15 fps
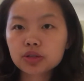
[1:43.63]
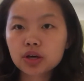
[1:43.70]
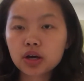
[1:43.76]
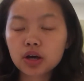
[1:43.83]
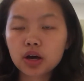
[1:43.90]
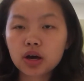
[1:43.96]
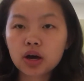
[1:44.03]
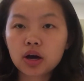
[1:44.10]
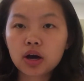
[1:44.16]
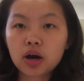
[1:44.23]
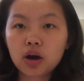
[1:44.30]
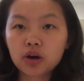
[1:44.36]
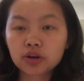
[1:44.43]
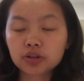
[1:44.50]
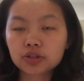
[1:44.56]

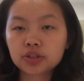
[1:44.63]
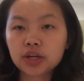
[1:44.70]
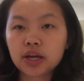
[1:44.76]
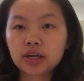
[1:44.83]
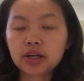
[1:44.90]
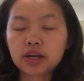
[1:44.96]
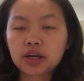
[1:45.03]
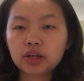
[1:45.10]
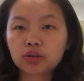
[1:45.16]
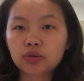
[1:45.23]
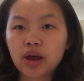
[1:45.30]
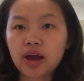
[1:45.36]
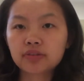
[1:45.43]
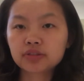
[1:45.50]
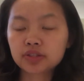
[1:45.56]
our data and
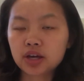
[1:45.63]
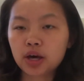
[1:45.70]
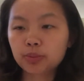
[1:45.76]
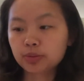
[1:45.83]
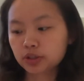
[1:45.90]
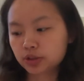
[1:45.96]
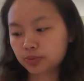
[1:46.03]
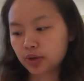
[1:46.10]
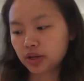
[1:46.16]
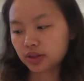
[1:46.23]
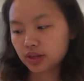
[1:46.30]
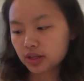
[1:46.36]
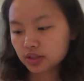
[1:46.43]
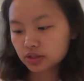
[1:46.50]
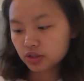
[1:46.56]
graphs to help explain
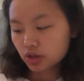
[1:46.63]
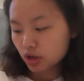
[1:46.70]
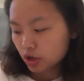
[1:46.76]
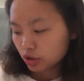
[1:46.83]
this.